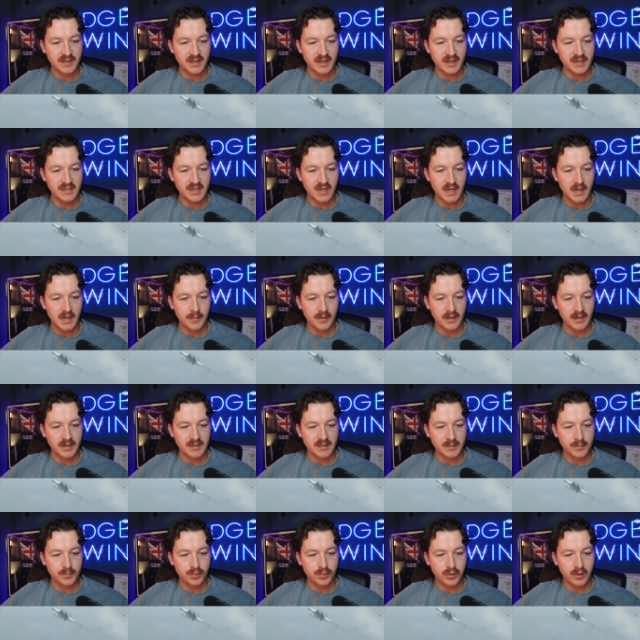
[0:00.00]
timing
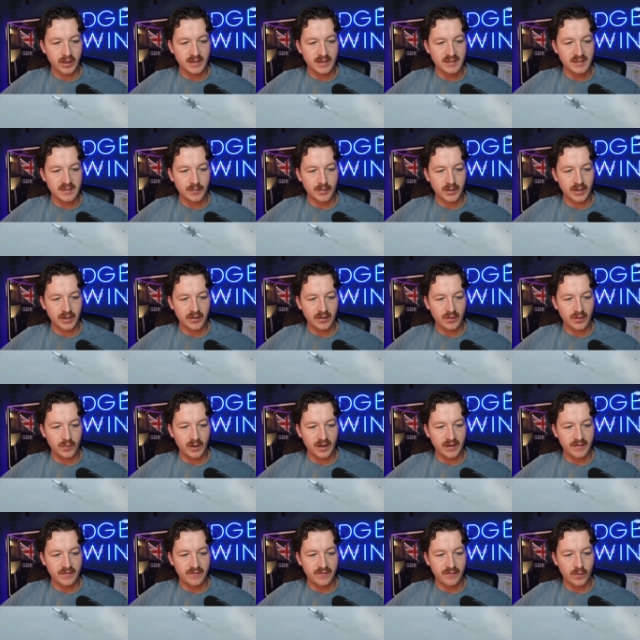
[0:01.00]
to place the blade on the way
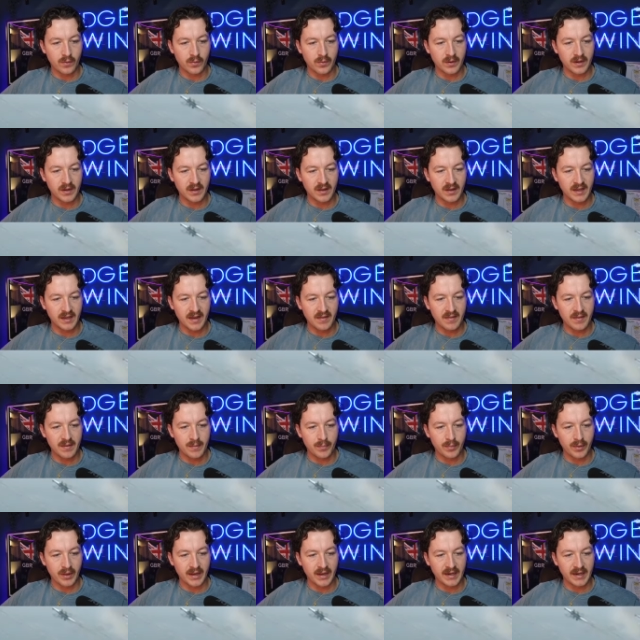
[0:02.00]
forward, let the
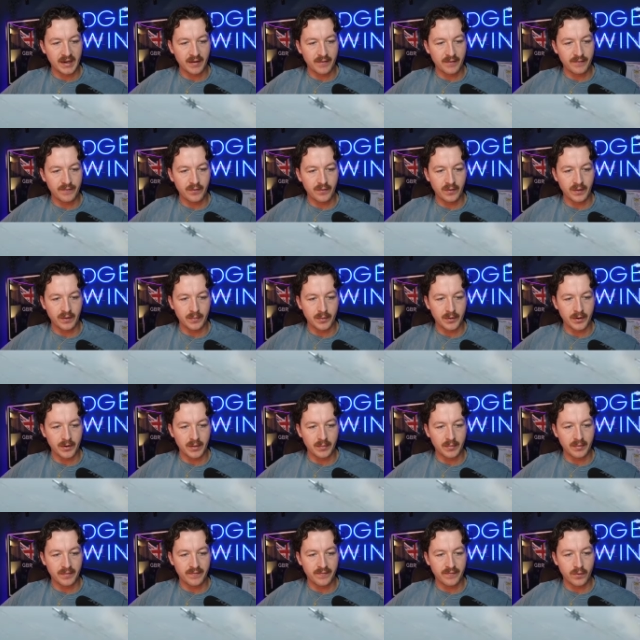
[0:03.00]
blade get fully buried
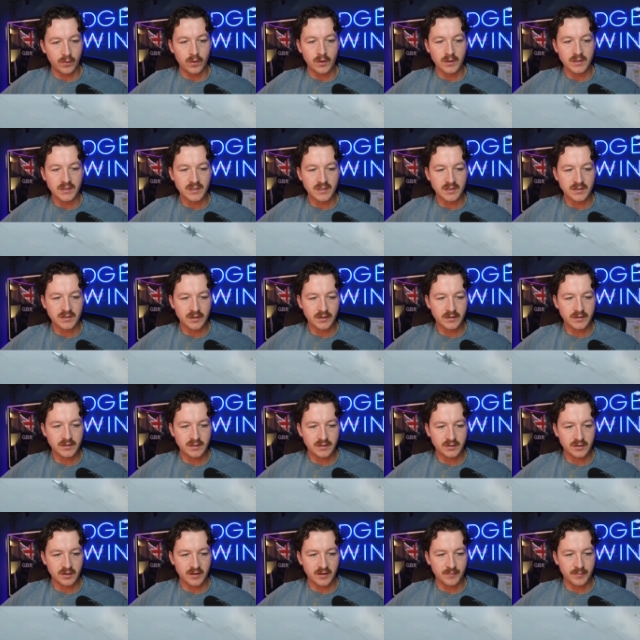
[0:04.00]
before she starts to
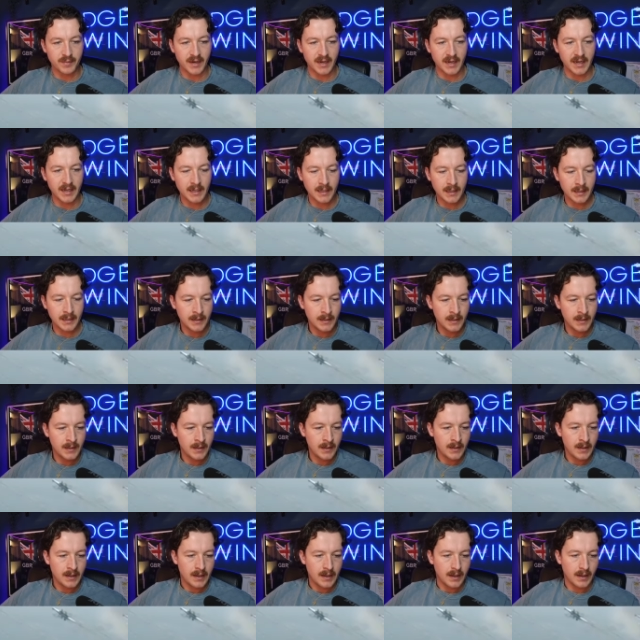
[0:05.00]
drive back.
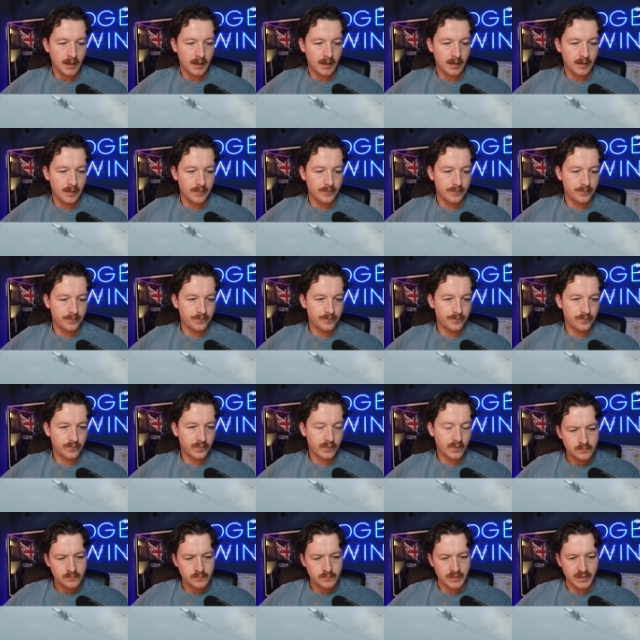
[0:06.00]

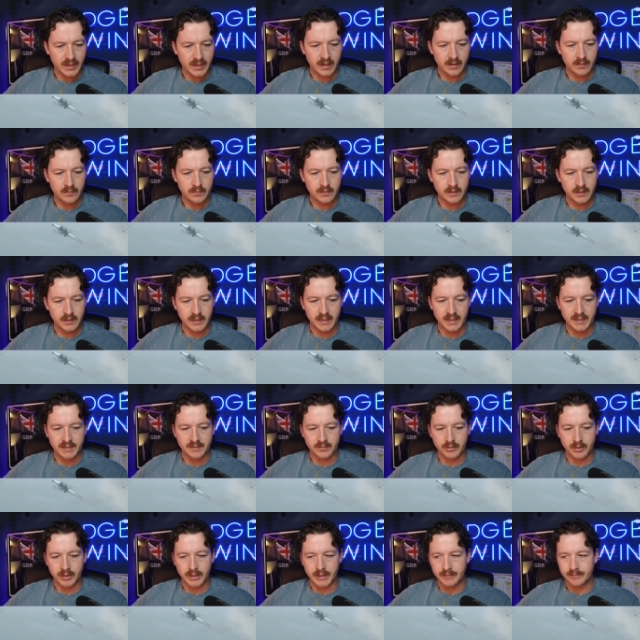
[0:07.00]
But yeah, really nice
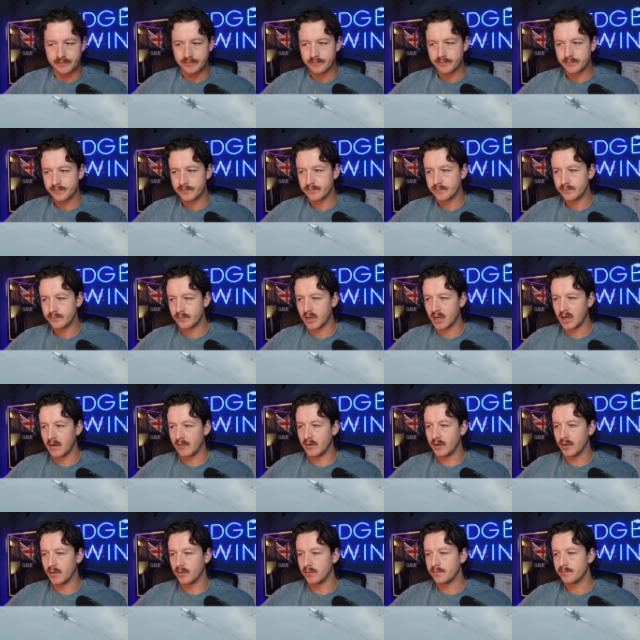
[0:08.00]
rowing.
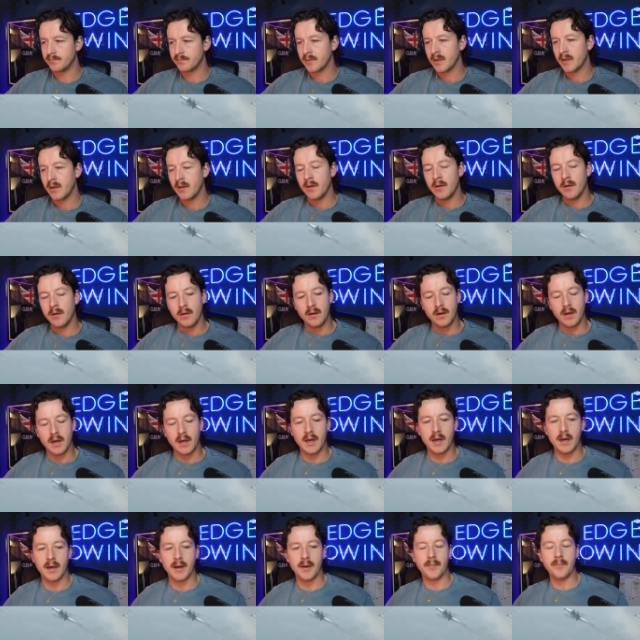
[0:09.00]
Bravo.
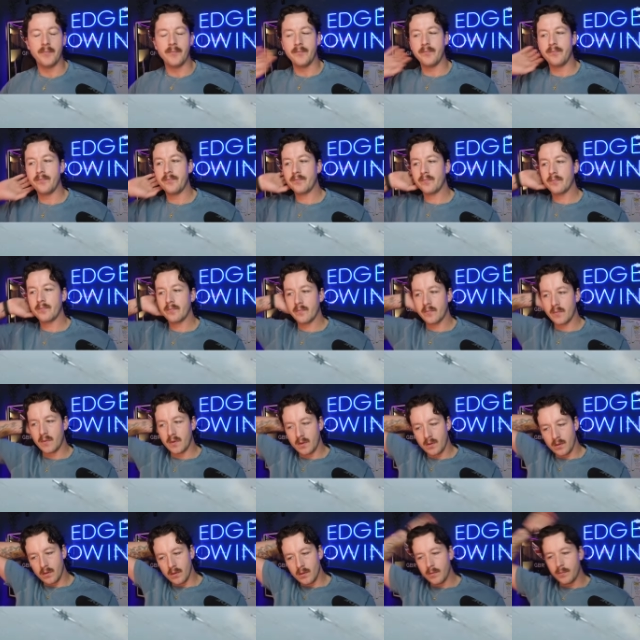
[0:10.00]
But
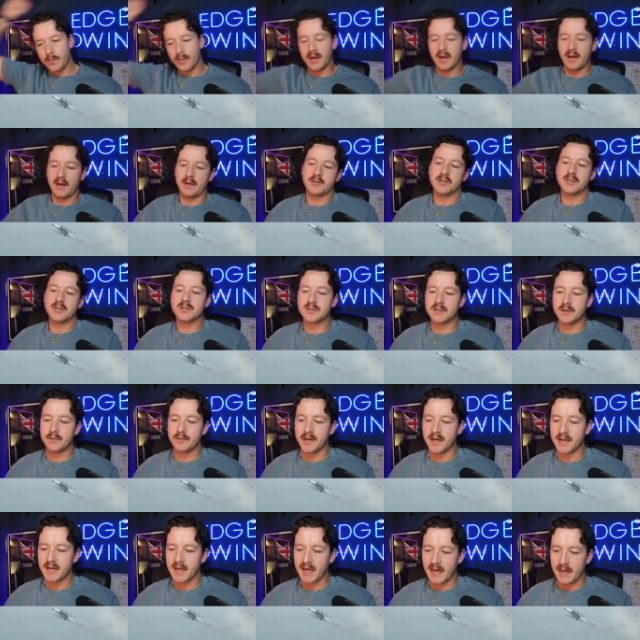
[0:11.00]
yeah, just to
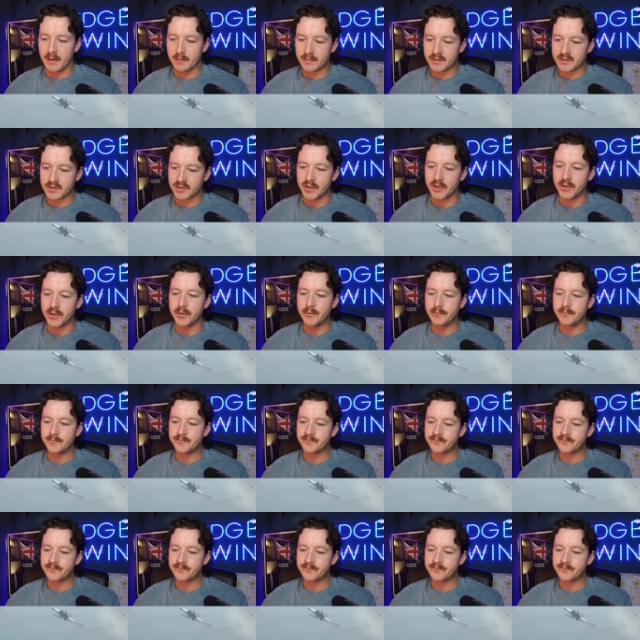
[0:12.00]
recap, so